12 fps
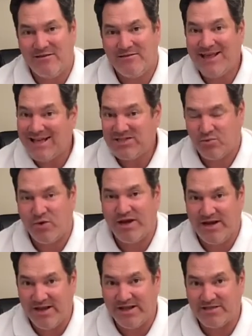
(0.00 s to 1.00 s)
That's what
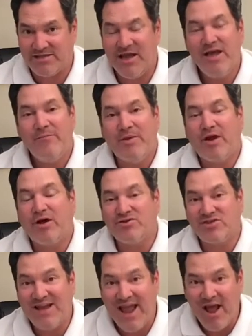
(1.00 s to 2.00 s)
it is.
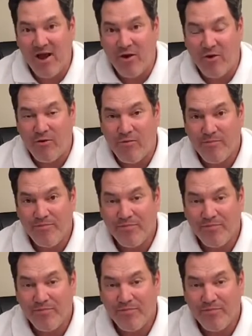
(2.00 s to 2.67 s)
Because now